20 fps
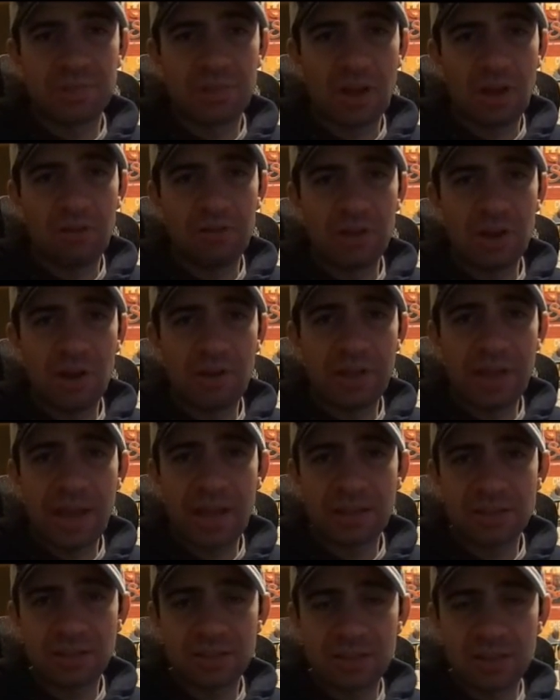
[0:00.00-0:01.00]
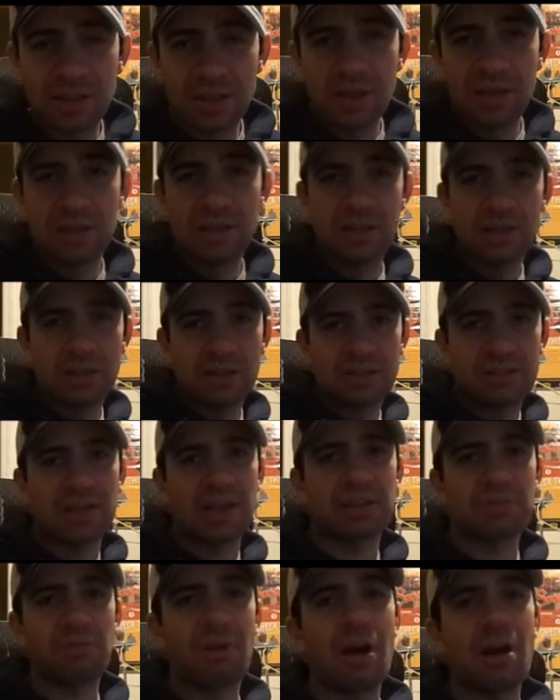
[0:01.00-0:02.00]
don't know yet,
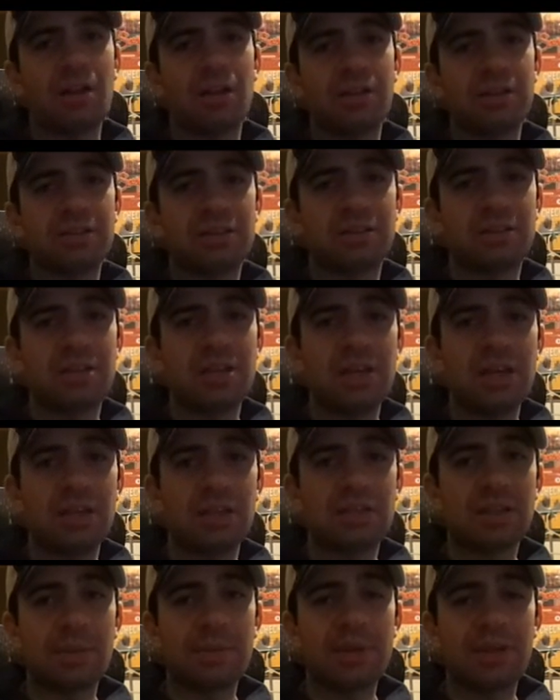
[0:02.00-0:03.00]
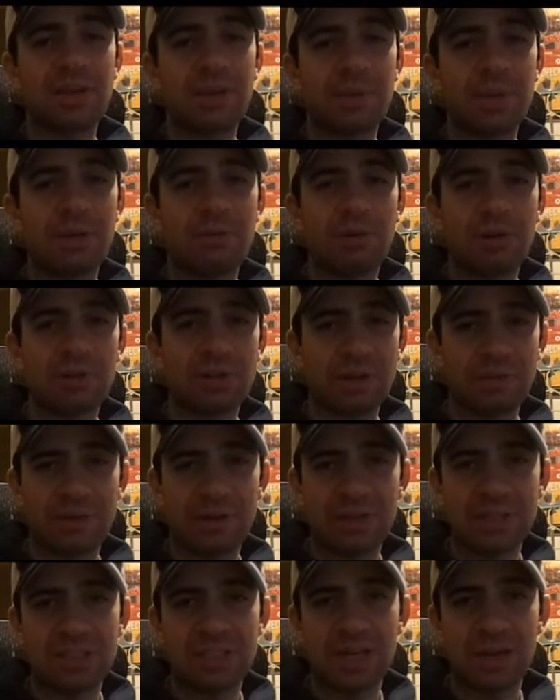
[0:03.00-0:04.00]
Seth Rollins, the WWE World
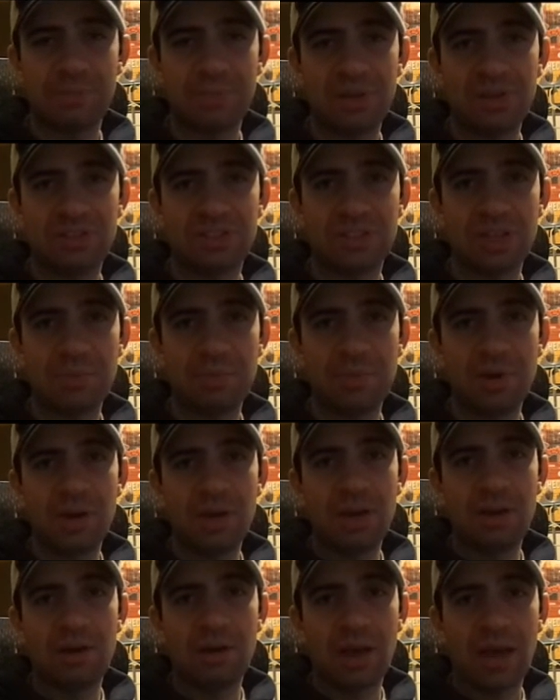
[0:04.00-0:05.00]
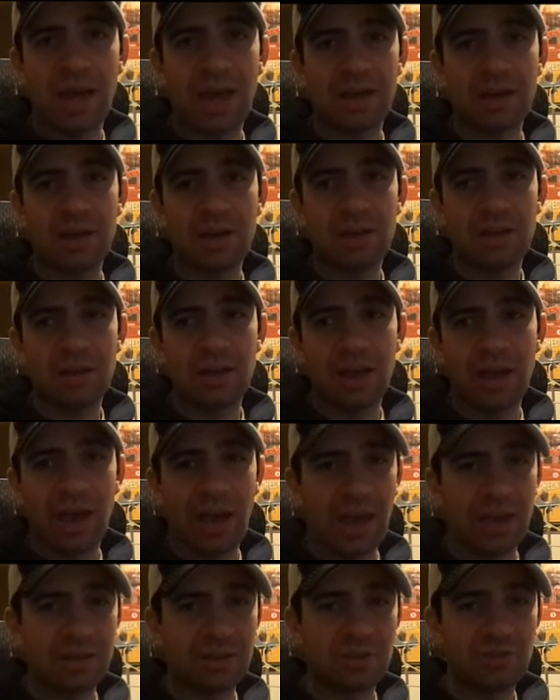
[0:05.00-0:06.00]
Heavyweight Championship, had
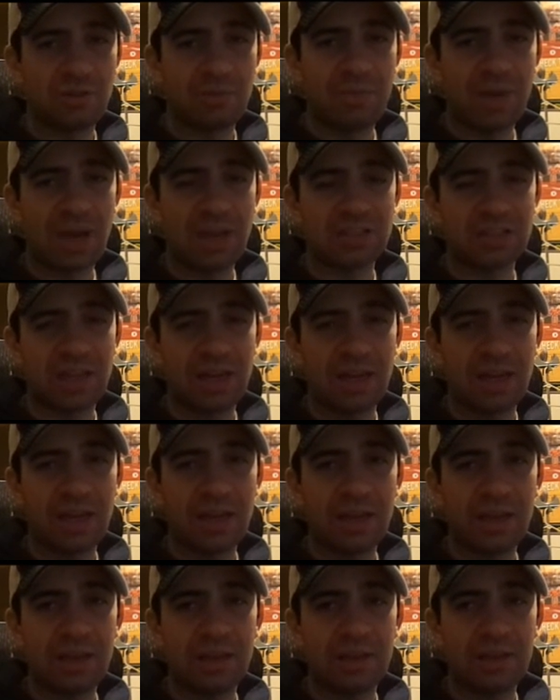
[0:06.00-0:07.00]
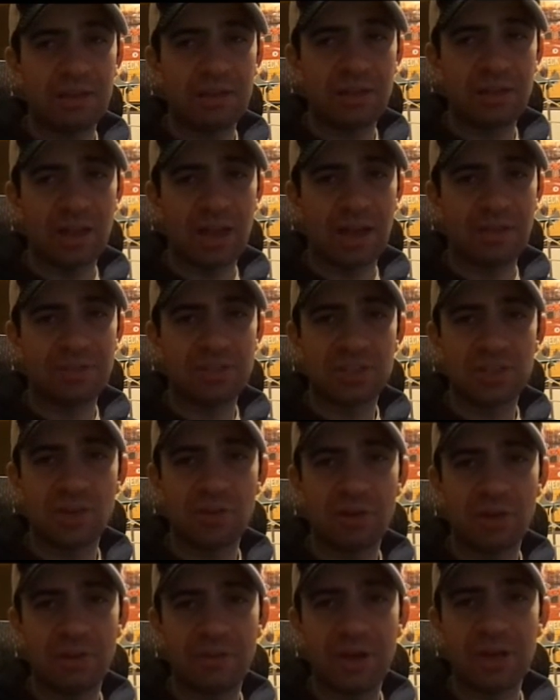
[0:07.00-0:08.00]
to do a match at a live
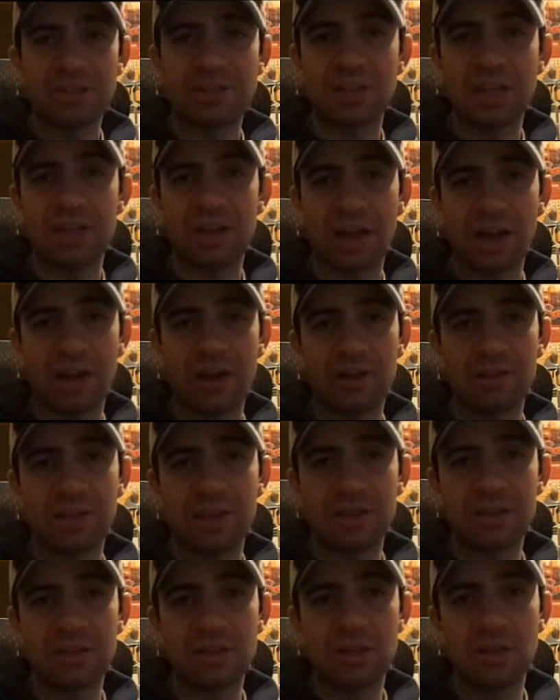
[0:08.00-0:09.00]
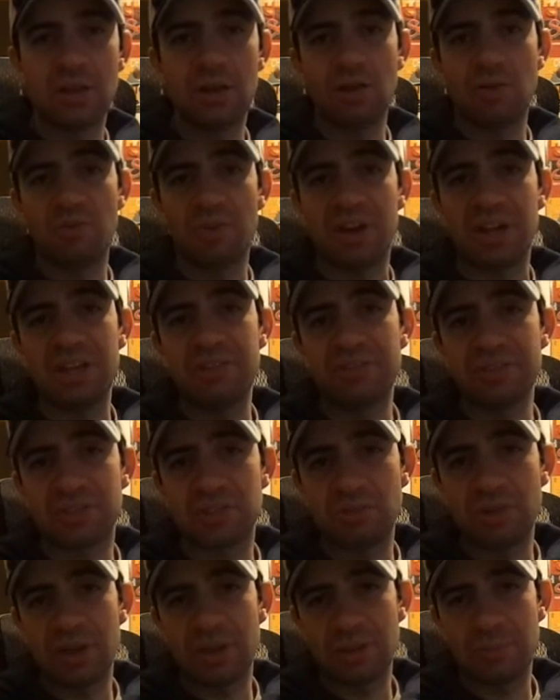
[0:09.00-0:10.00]
showing event in Ireland. When he
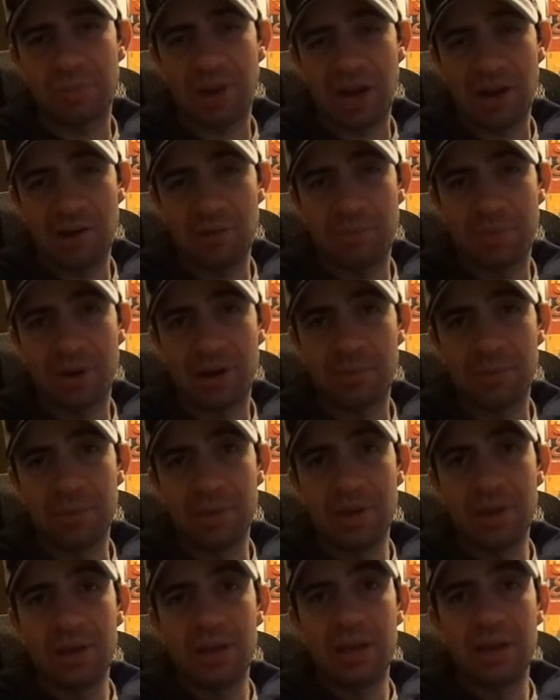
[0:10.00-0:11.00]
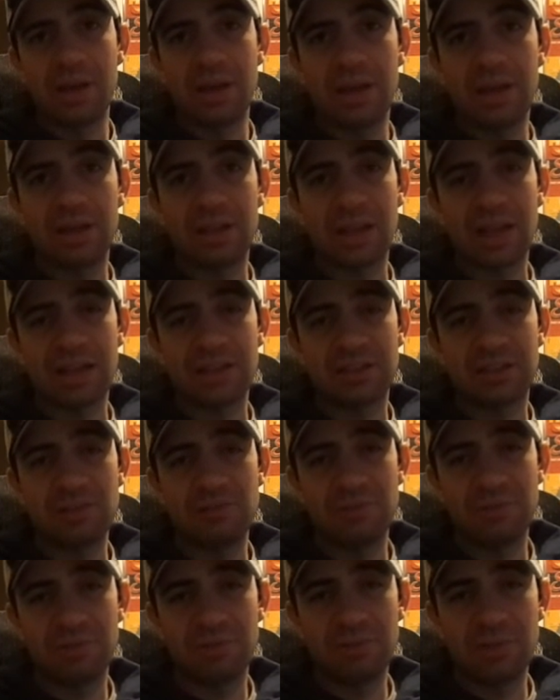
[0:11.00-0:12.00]
was doing the powerbomb, it led
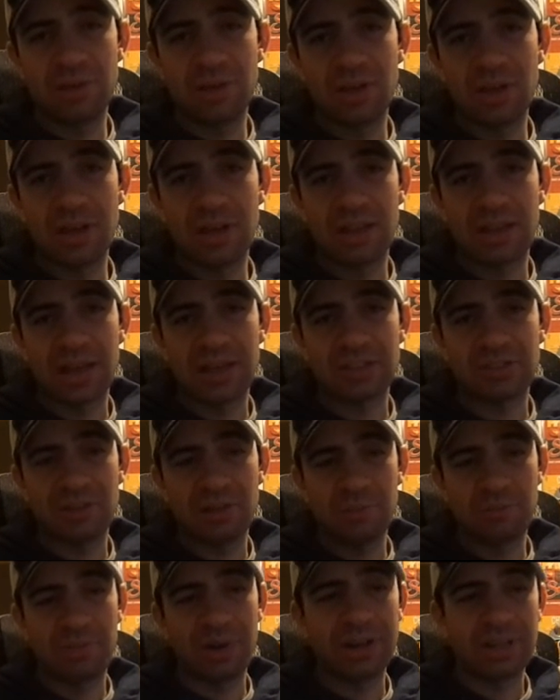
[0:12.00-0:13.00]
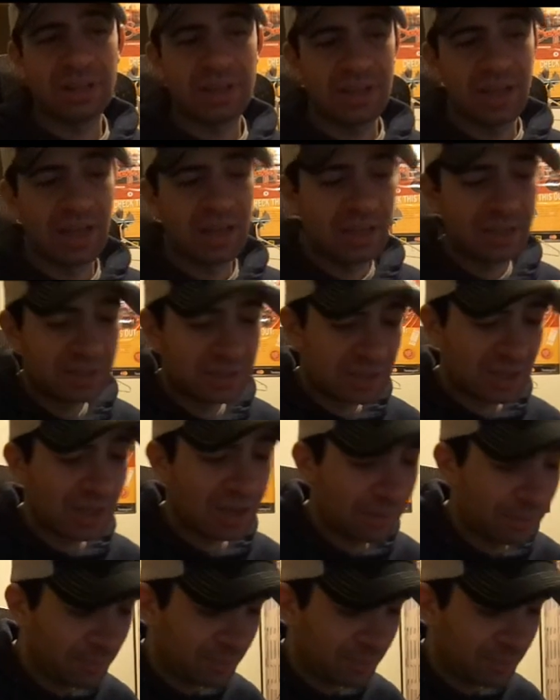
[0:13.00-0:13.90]
to him breaking his